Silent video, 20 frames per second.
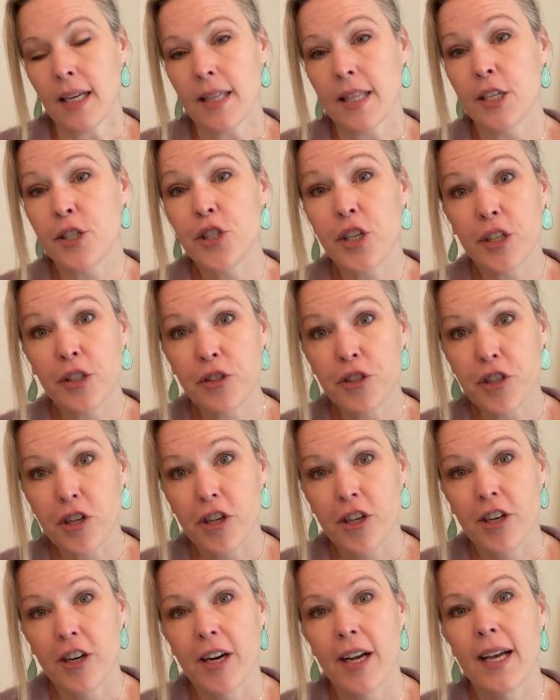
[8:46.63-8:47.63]
the
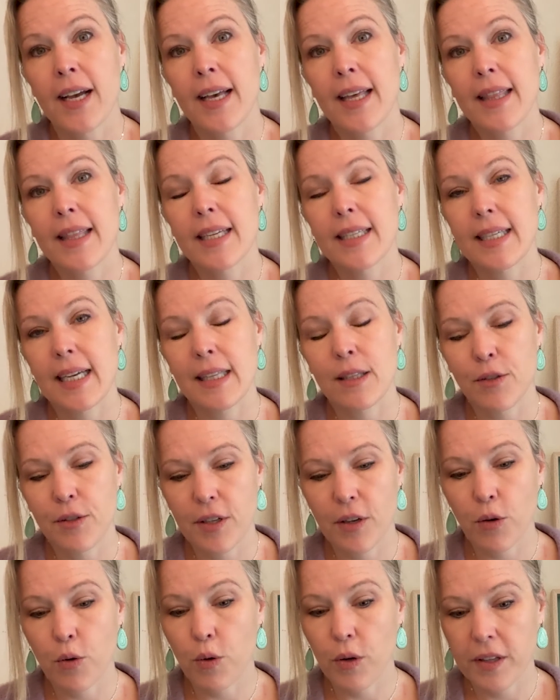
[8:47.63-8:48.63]
ginger, the
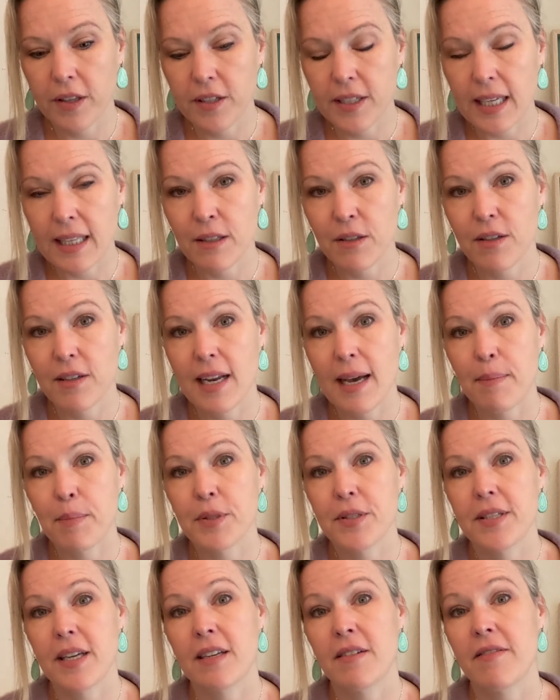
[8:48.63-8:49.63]
diluted or the diluted
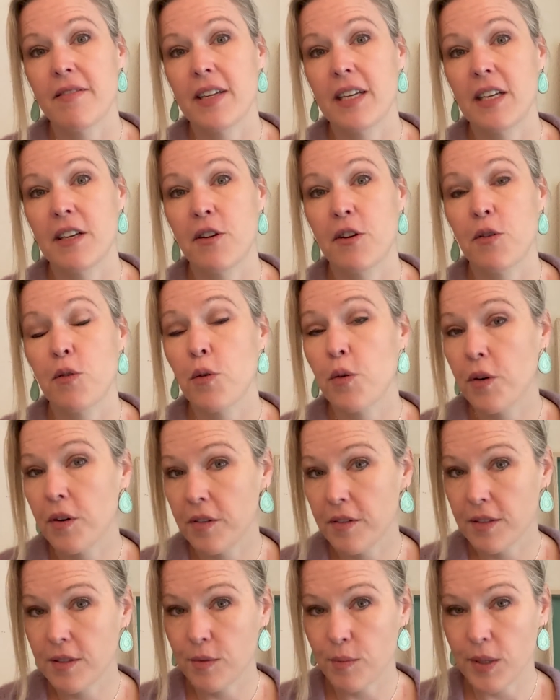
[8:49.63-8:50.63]
apple cider vinegar or
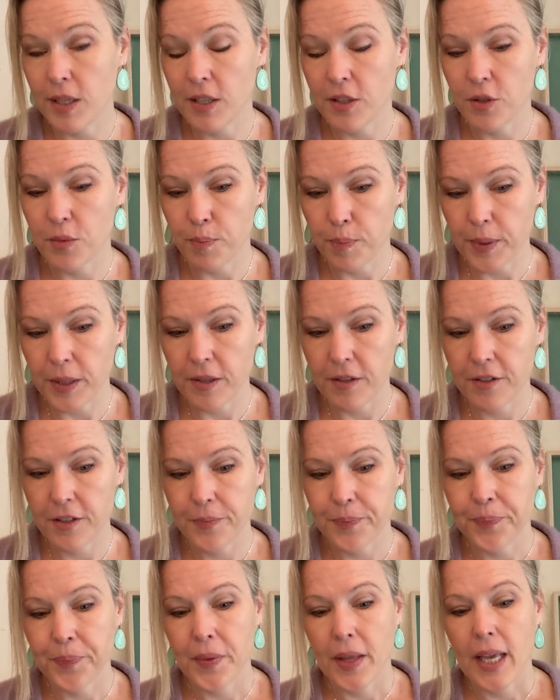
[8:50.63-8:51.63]
the Swedish
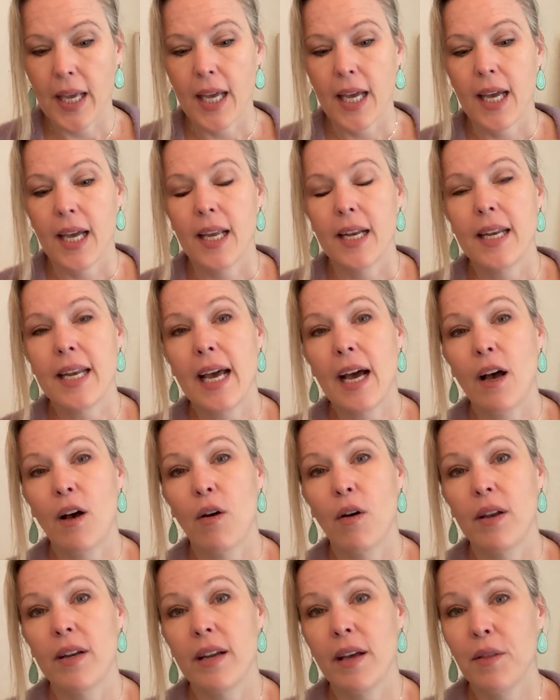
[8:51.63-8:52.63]
bitters.
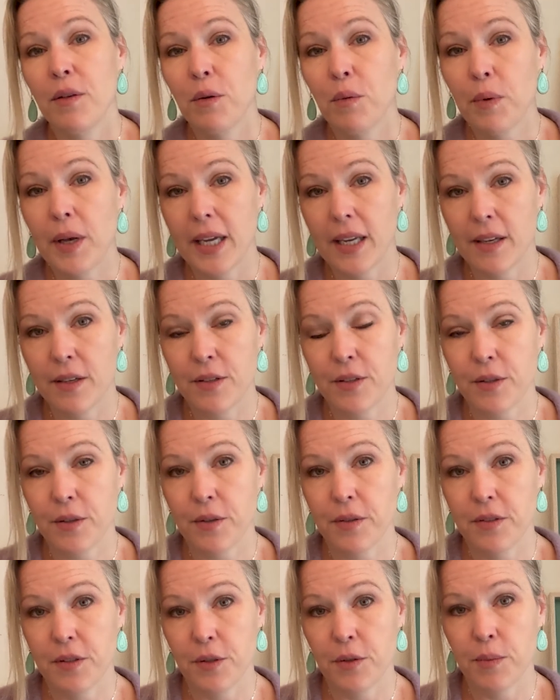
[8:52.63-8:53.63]
Now, another way to
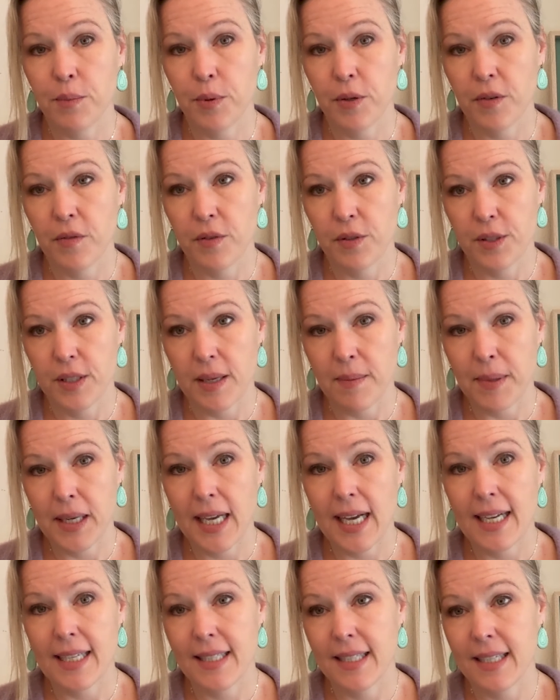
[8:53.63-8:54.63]
do to improve your
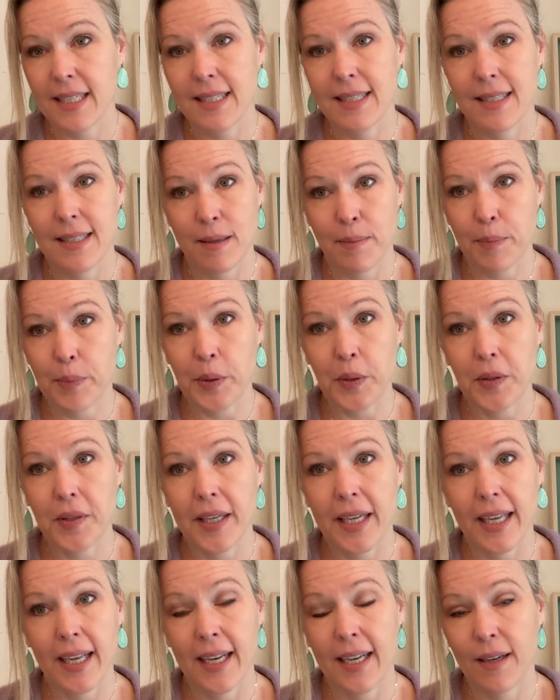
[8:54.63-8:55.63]
stomach acid is simple
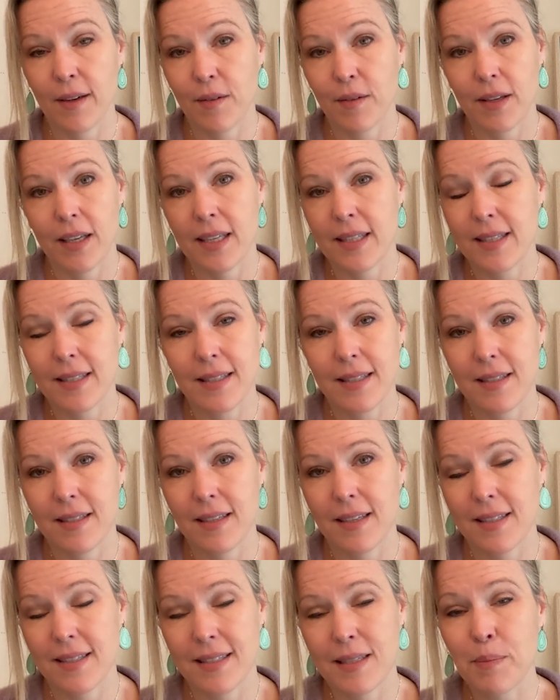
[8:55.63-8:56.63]
and it's
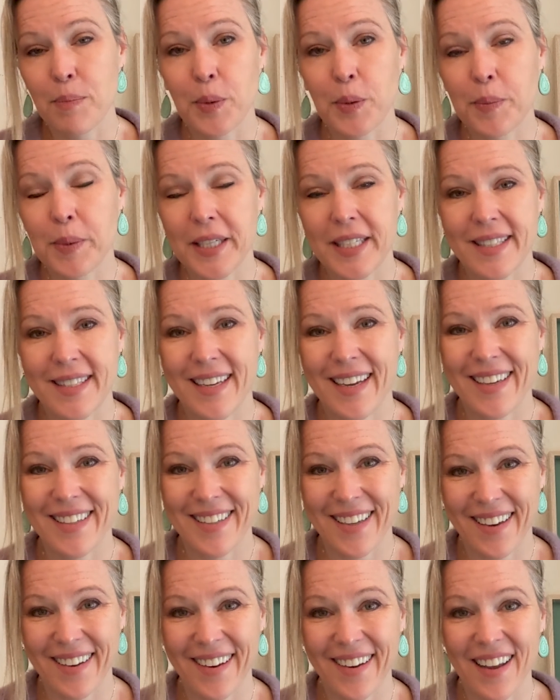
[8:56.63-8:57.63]
it's simple but it's not
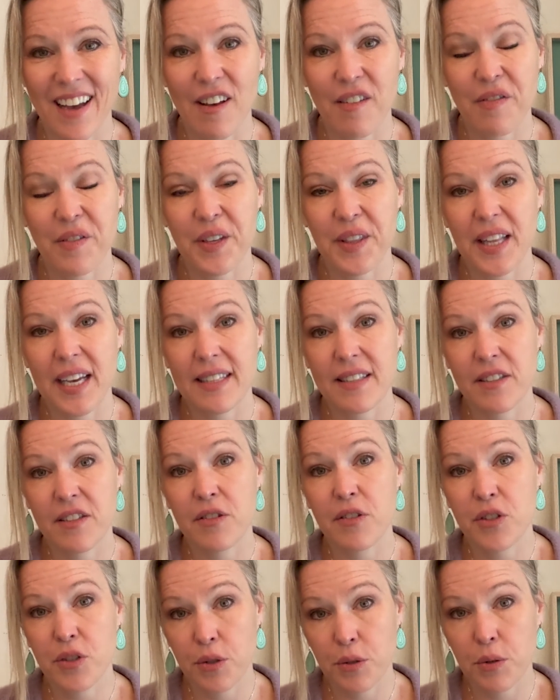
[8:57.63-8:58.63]
done enough and that's
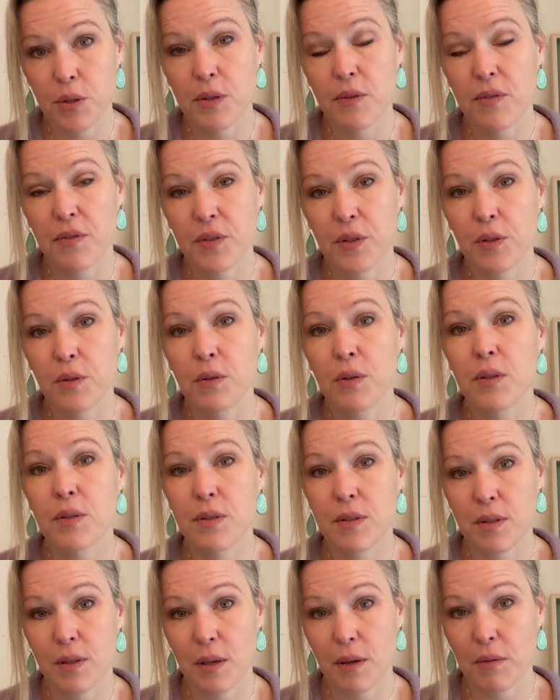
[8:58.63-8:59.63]
to chew your food
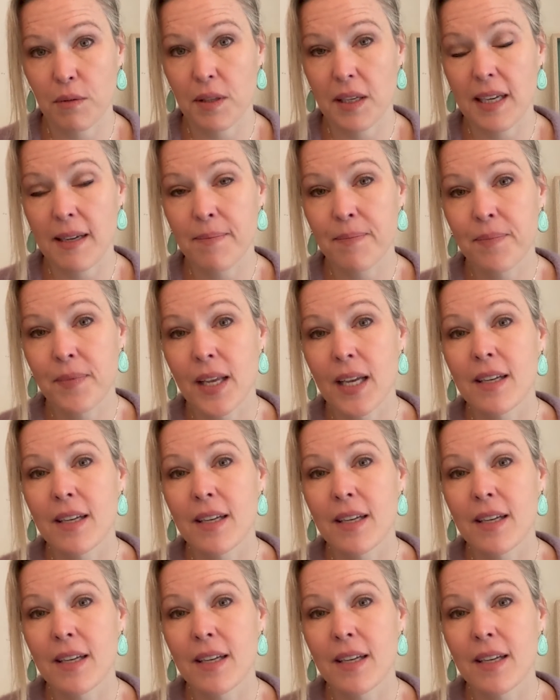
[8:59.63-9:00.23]
slowly.